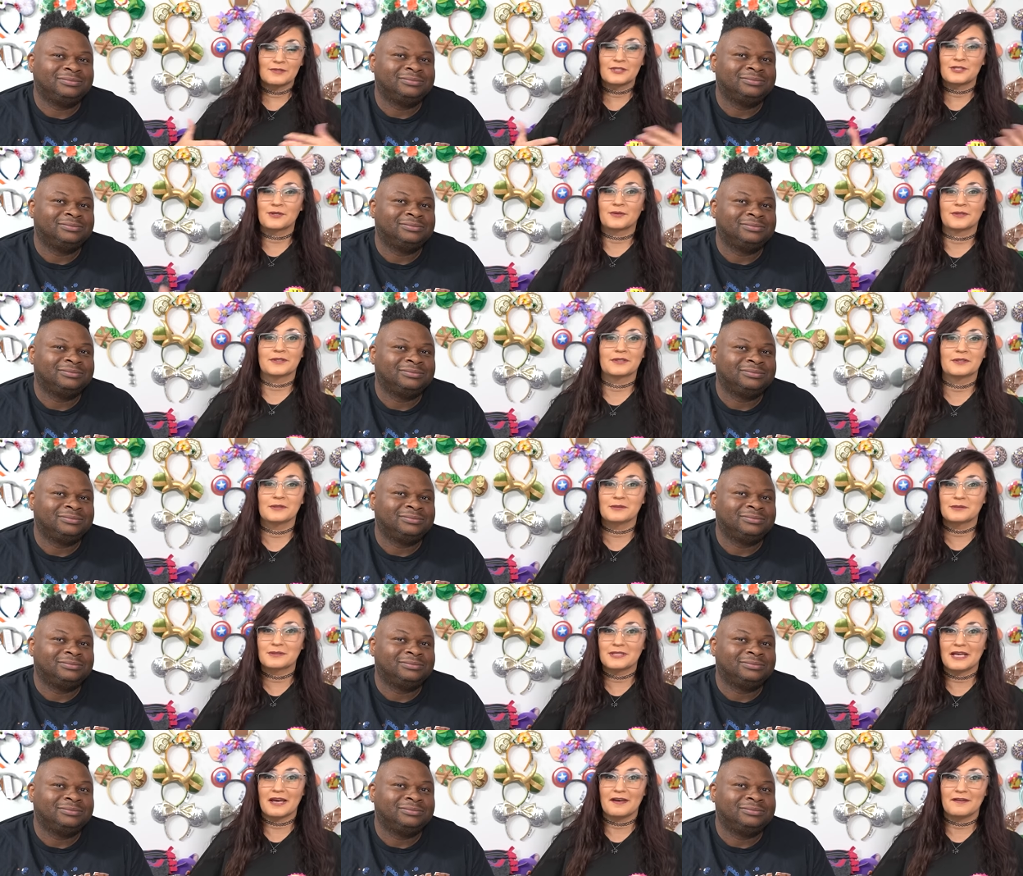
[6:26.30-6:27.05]
Speaker 1: resort
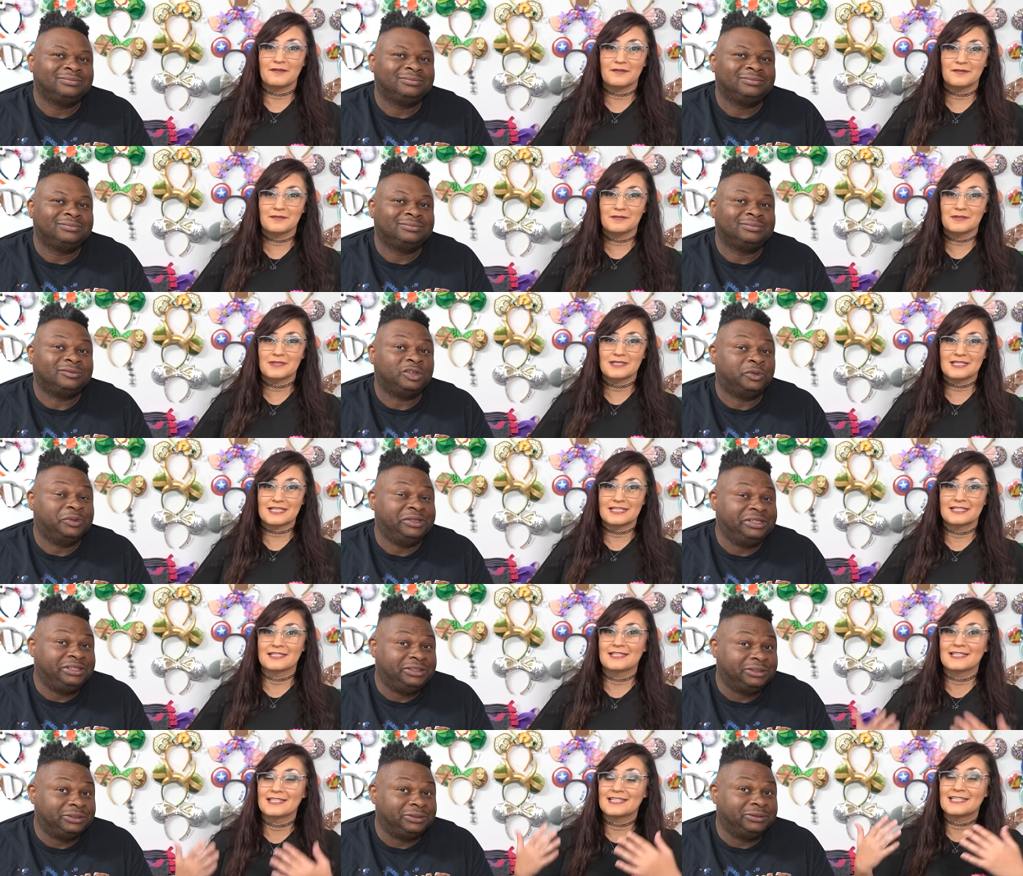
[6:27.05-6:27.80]
hotels
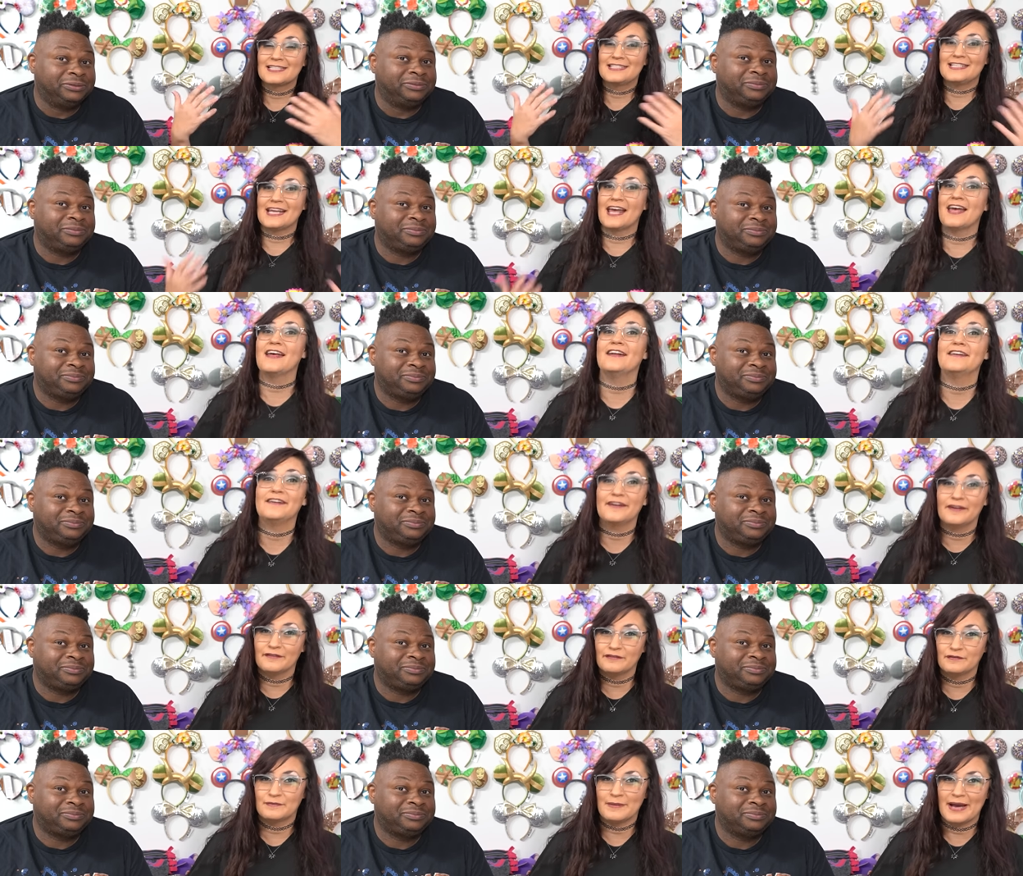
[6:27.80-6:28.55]
we instead
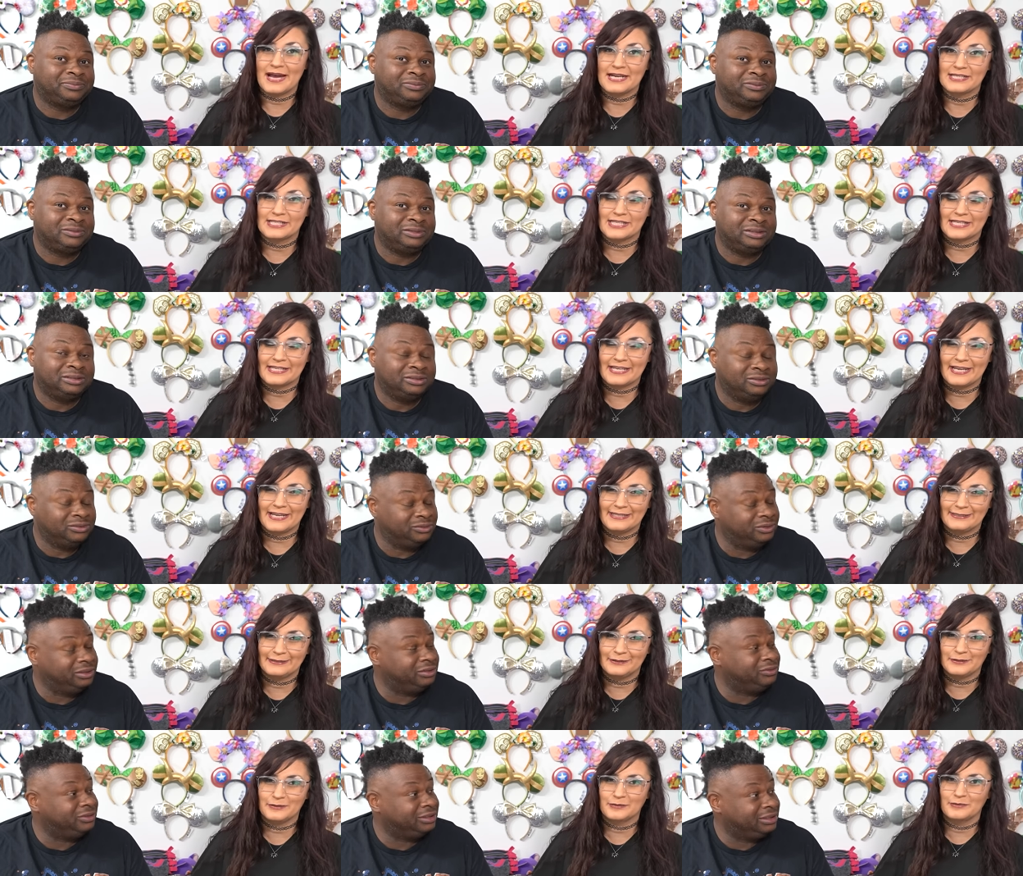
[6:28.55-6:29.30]
do. of Magic
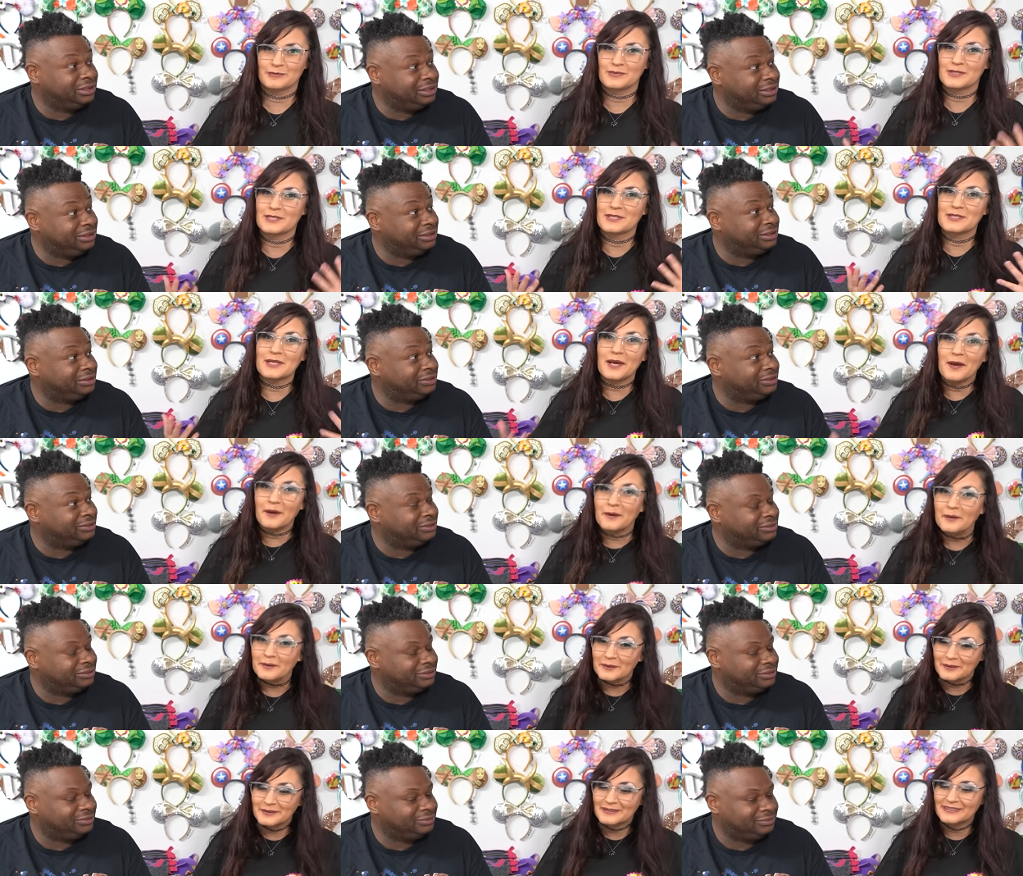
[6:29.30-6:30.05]
Kingdom. We really do.
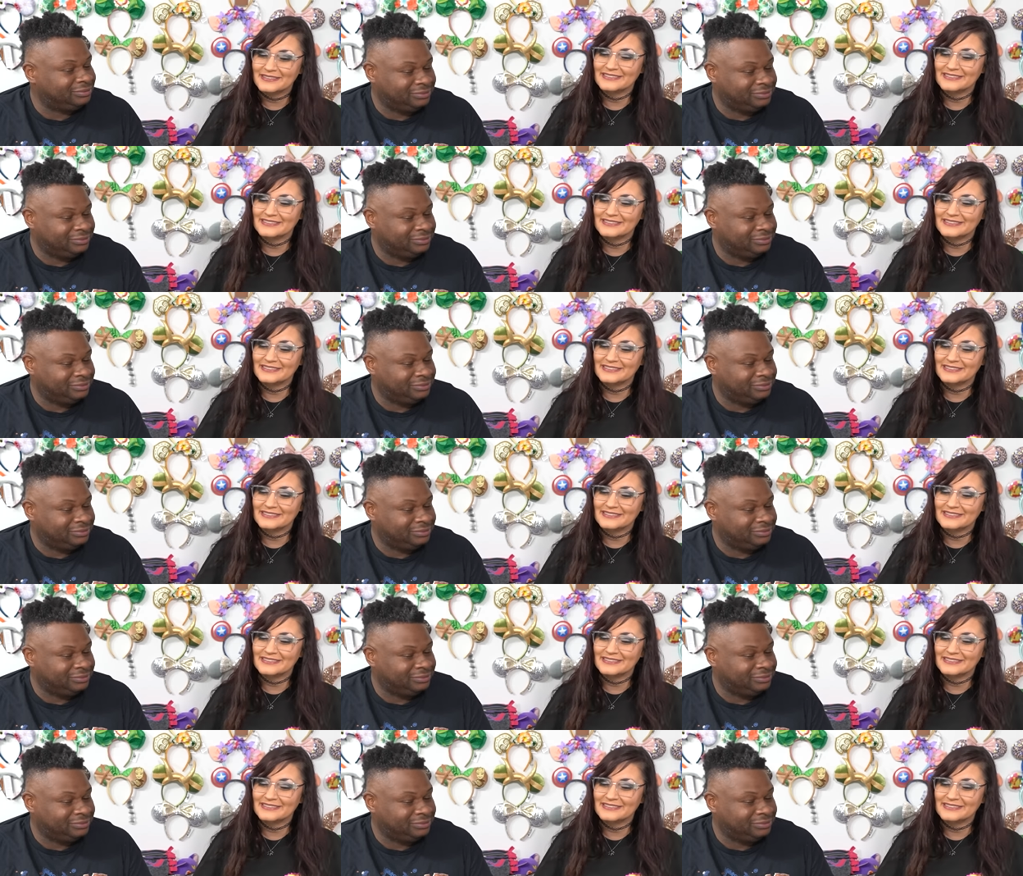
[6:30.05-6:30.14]
So,